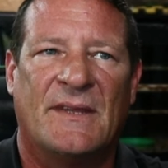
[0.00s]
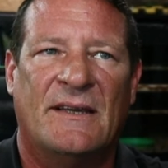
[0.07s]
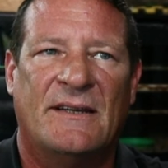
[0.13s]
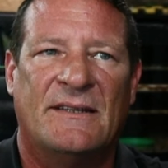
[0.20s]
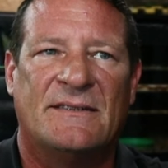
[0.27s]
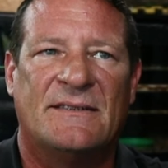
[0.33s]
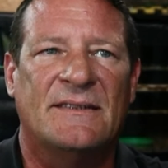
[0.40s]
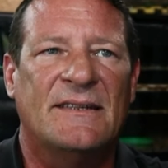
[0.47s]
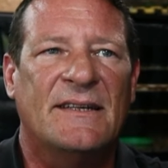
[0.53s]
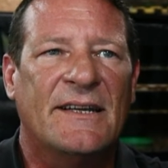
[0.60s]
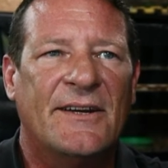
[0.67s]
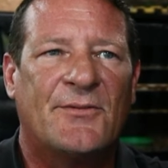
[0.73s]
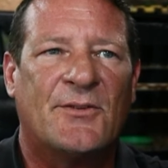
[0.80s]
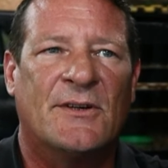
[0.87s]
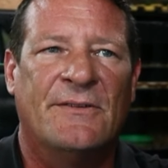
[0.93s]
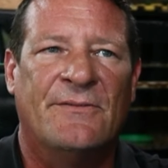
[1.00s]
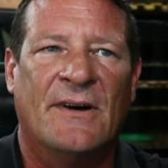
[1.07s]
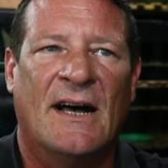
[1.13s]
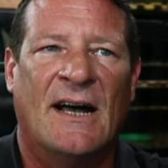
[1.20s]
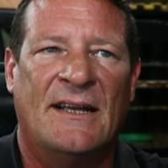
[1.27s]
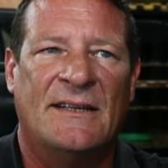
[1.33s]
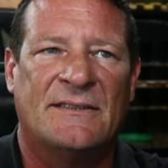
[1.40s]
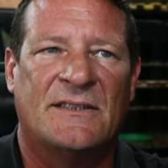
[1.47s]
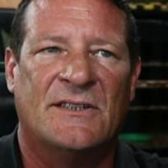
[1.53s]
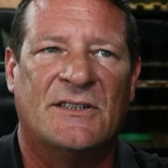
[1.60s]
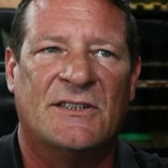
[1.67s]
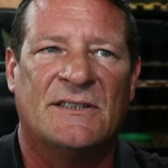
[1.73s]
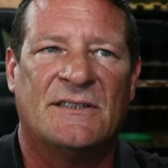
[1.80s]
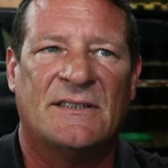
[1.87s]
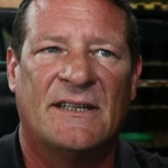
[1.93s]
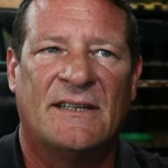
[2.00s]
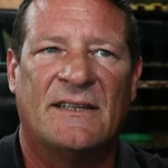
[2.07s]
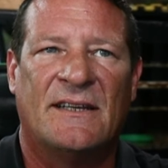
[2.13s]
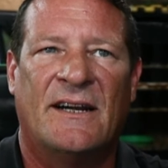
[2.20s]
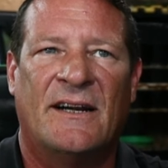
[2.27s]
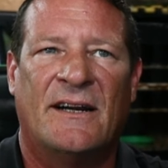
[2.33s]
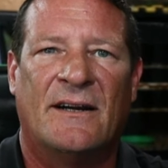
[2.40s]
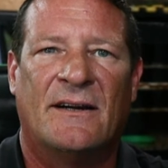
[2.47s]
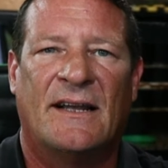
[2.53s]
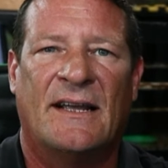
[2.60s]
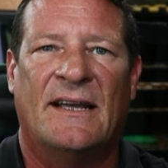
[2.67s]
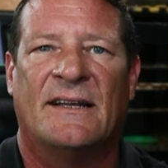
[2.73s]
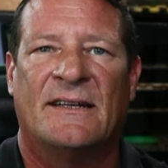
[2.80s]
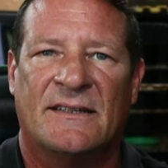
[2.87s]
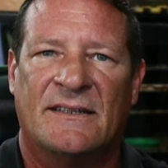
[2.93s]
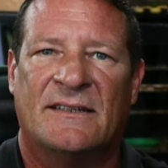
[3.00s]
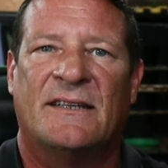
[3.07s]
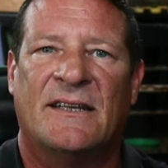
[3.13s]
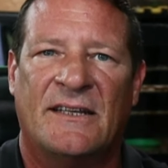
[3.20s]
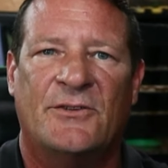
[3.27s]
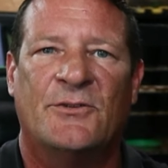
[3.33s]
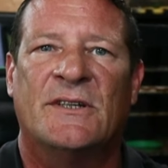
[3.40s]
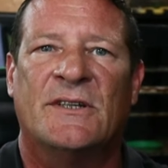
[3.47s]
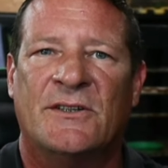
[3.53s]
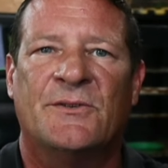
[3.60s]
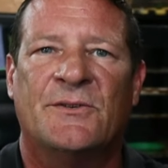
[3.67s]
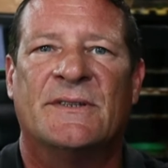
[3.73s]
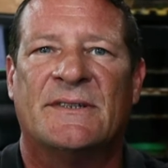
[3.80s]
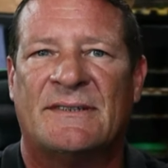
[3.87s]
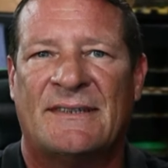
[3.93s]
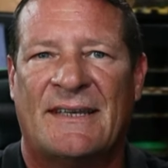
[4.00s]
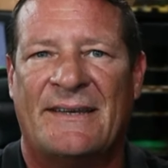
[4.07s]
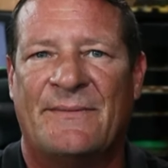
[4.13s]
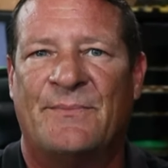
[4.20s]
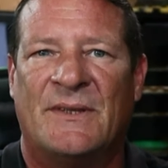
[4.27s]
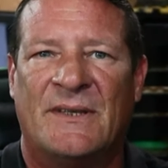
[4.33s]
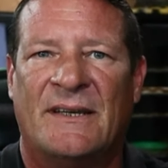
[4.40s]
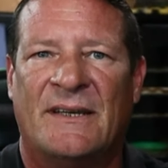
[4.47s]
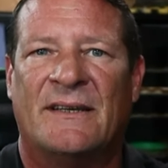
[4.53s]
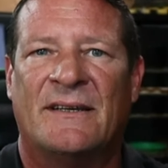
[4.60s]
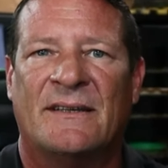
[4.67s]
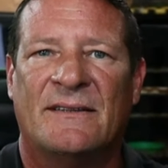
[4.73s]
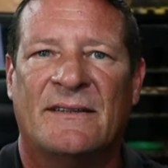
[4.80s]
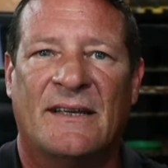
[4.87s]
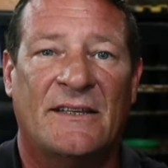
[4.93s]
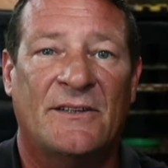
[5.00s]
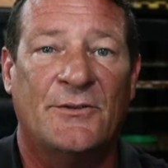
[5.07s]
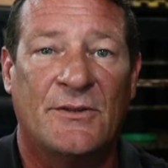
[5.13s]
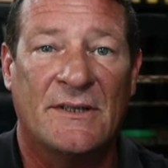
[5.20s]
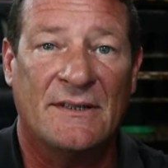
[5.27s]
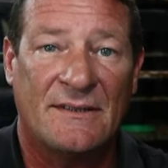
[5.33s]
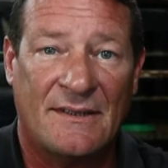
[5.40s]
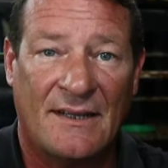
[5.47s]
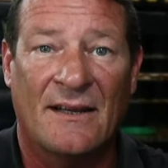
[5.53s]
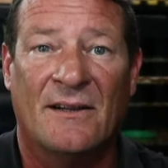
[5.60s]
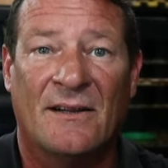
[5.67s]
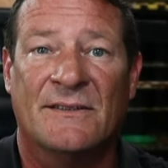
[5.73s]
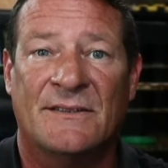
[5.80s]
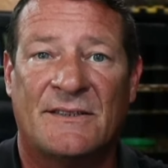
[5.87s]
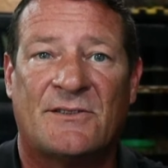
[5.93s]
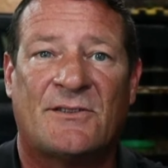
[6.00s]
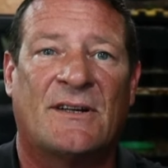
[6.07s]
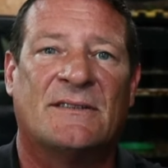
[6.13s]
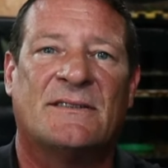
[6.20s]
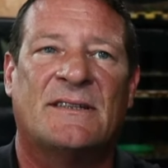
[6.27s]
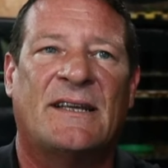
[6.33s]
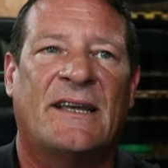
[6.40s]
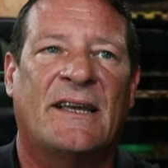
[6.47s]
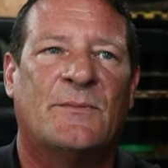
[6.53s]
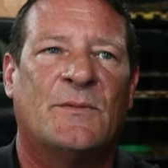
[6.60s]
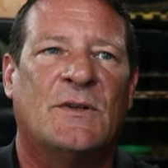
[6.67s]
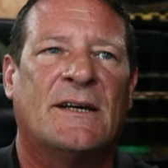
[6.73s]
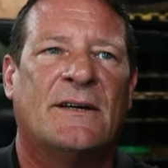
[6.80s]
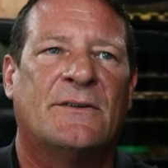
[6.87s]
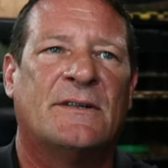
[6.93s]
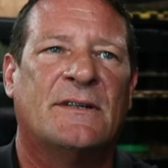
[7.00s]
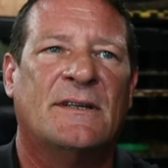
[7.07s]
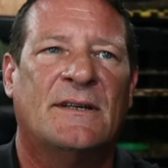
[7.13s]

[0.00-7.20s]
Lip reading: And it's never advised to just sit there and continue to do the same thing that you can tell is stressing the animal out.